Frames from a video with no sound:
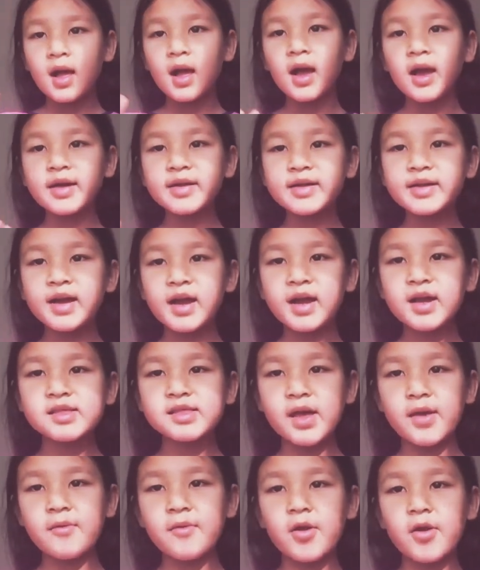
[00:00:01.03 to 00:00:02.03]
Hi guys,
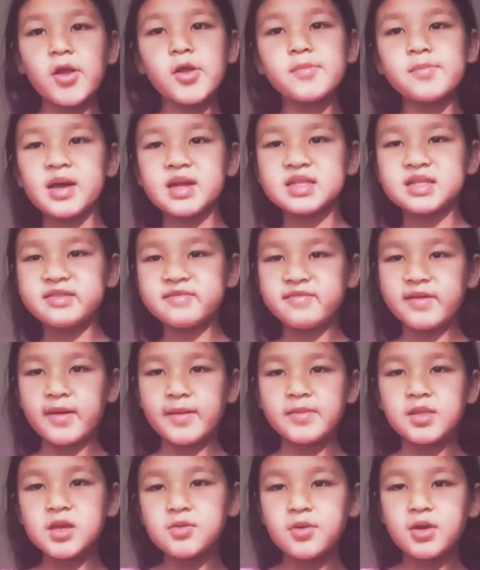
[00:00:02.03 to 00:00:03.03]
and welcome back to
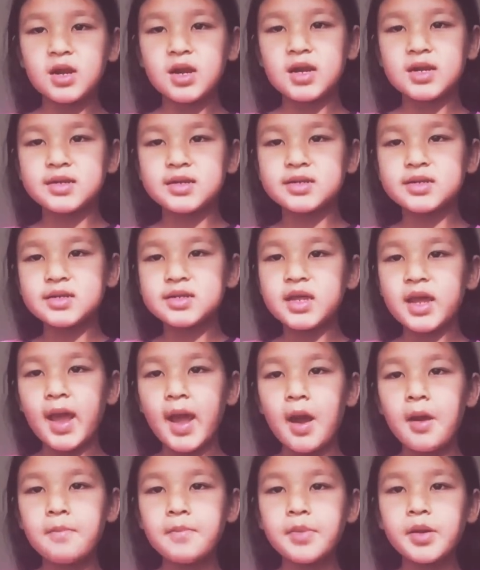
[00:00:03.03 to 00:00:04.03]
Family Will Learn. Today
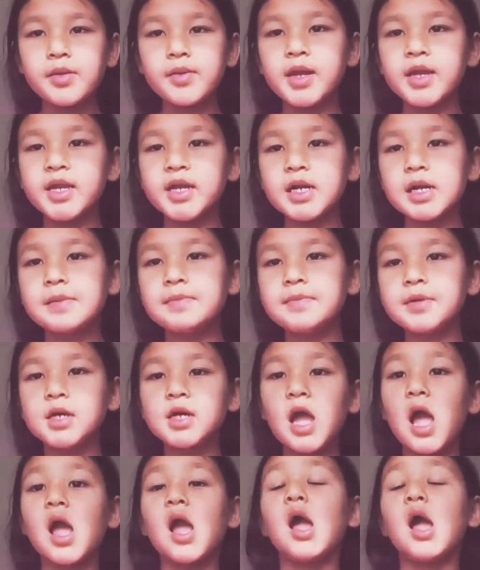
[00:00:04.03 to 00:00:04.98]
I'll be reading a book